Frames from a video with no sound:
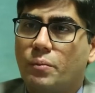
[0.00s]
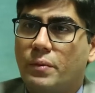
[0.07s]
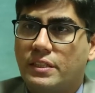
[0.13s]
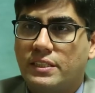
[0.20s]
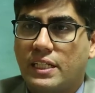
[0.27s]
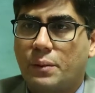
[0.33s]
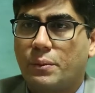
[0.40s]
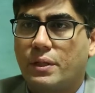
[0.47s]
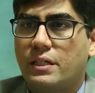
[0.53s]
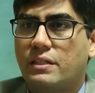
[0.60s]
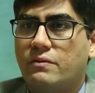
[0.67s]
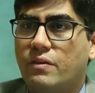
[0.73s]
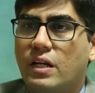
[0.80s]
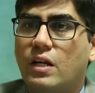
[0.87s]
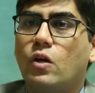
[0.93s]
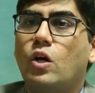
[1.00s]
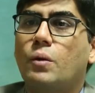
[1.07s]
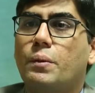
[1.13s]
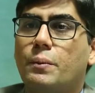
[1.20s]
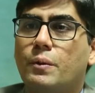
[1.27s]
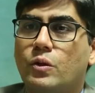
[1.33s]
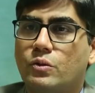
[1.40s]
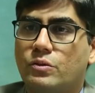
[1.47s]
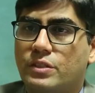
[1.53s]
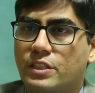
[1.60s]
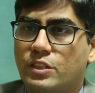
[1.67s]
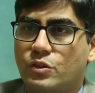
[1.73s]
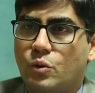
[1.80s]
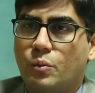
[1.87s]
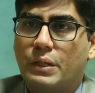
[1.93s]
or mid segment, will not be able to see
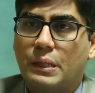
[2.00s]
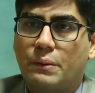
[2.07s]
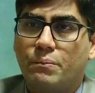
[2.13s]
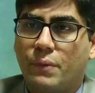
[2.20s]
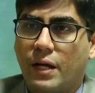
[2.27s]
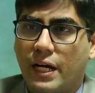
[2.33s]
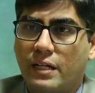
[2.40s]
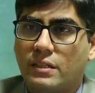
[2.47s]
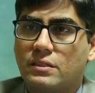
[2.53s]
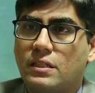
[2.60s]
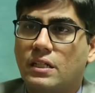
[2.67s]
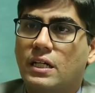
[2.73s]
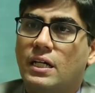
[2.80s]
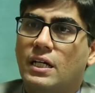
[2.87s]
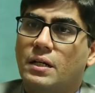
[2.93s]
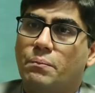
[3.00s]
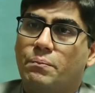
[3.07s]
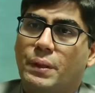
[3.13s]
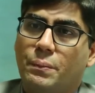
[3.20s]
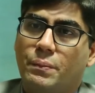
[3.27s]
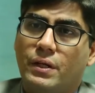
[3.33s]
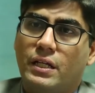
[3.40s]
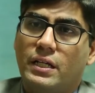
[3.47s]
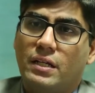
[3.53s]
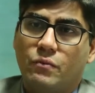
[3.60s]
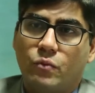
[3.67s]
so many buyers. People in